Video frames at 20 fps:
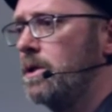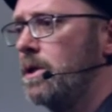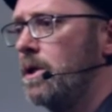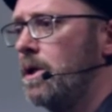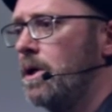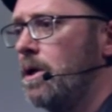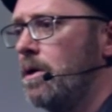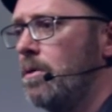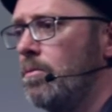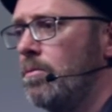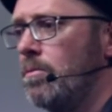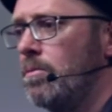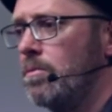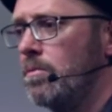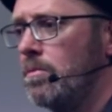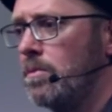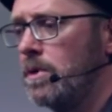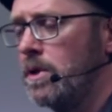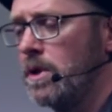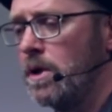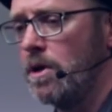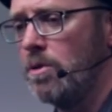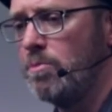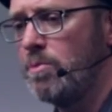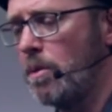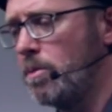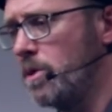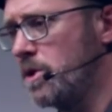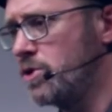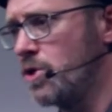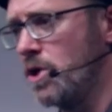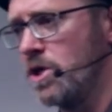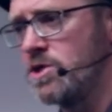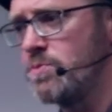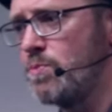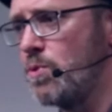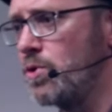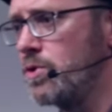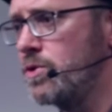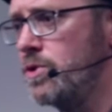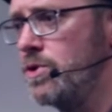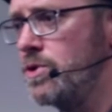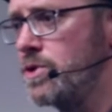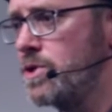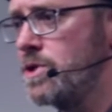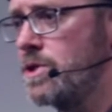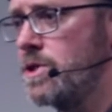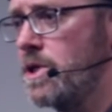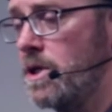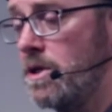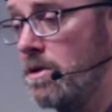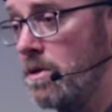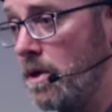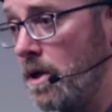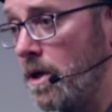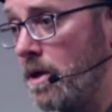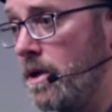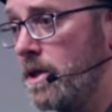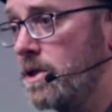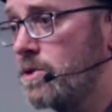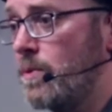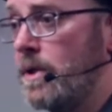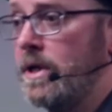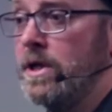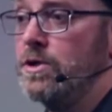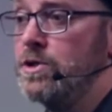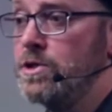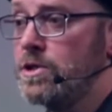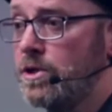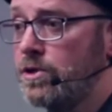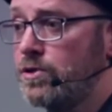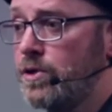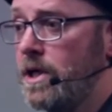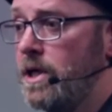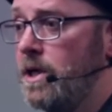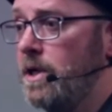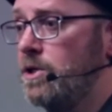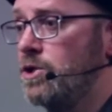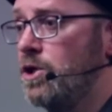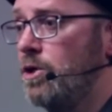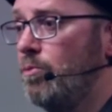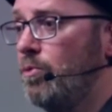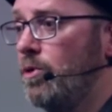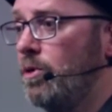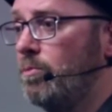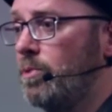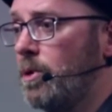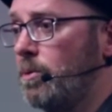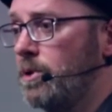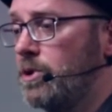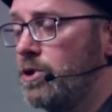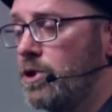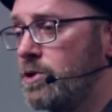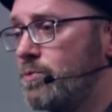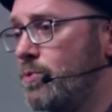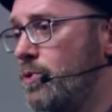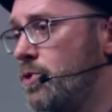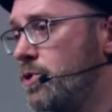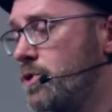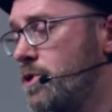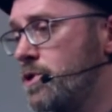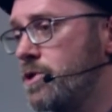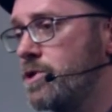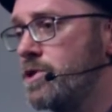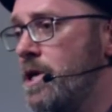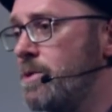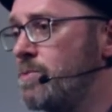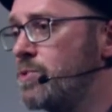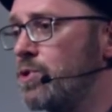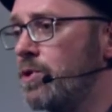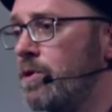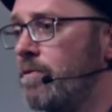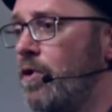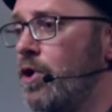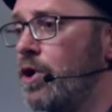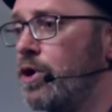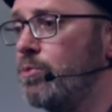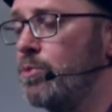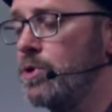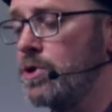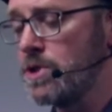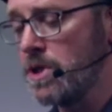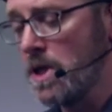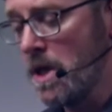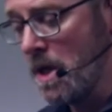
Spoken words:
Public transport uses that. You know, that's why I use the train example. Public transport uses the same sort of arguments.